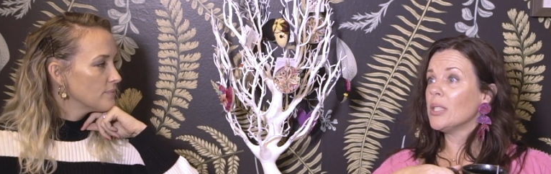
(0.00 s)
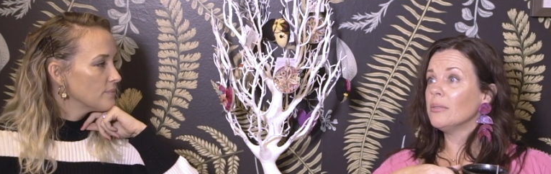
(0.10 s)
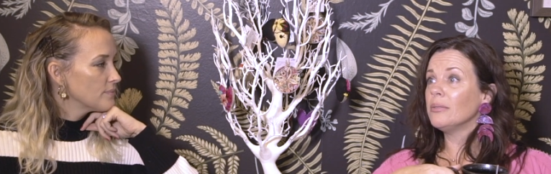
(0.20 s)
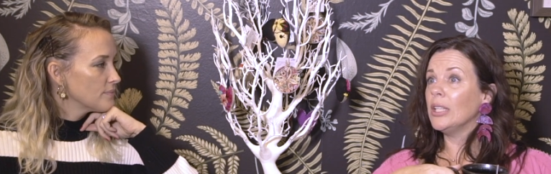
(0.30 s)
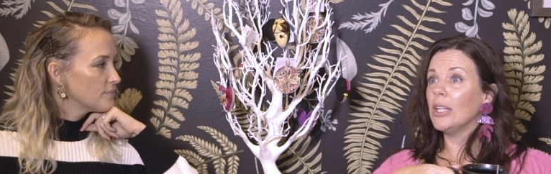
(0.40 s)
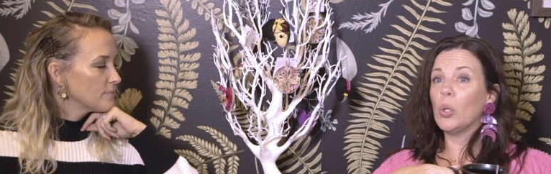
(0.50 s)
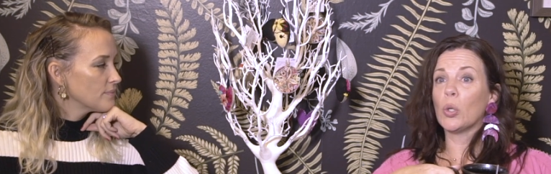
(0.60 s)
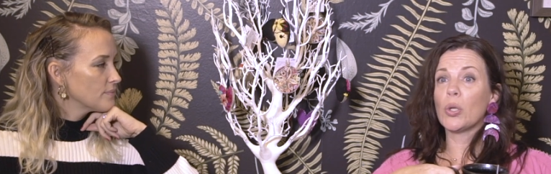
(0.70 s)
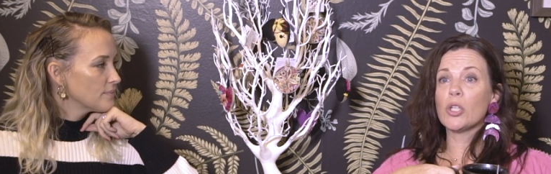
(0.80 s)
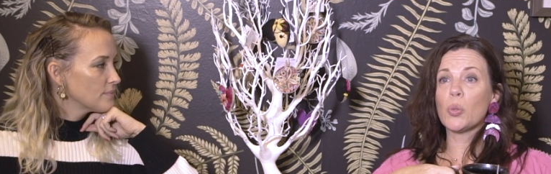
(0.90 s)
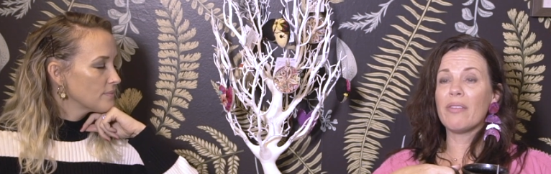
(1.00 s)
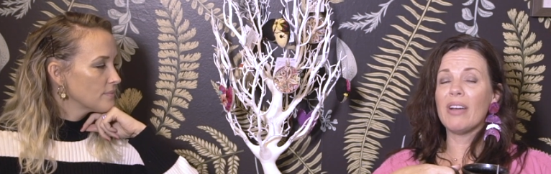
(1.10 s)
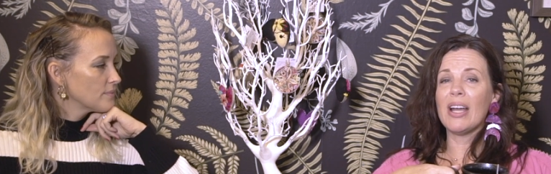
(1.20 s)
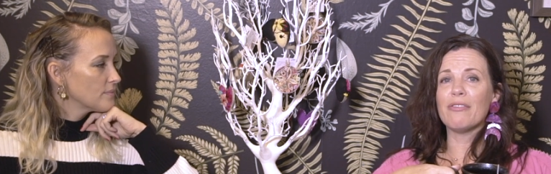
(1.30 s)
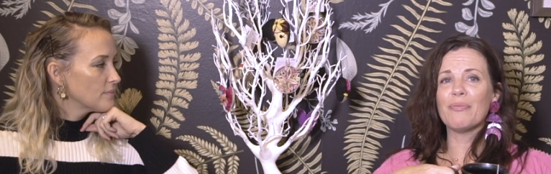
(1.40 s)
Speaker 1: than, you know, older than
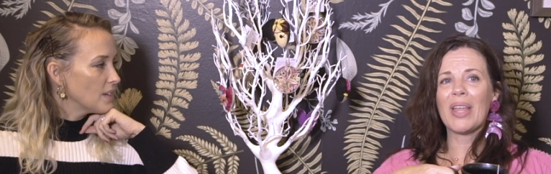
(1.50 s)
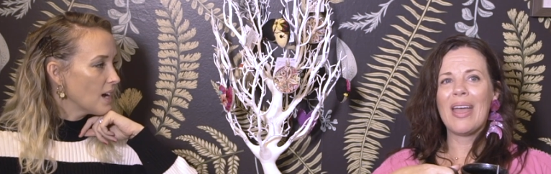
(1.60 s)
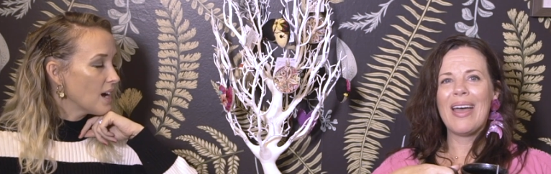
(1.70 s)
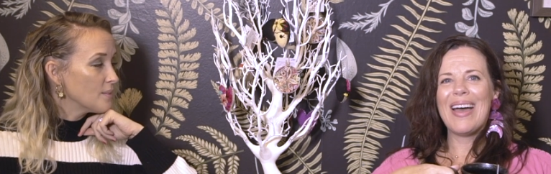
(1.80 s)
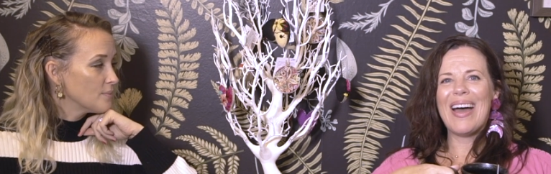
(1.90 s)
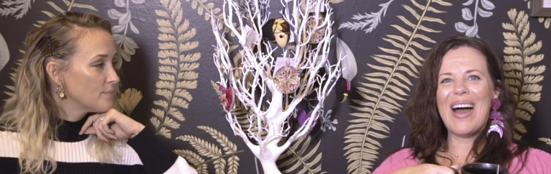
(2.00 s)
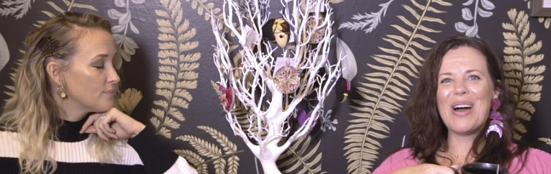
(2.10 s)
twenty-five. Yeah.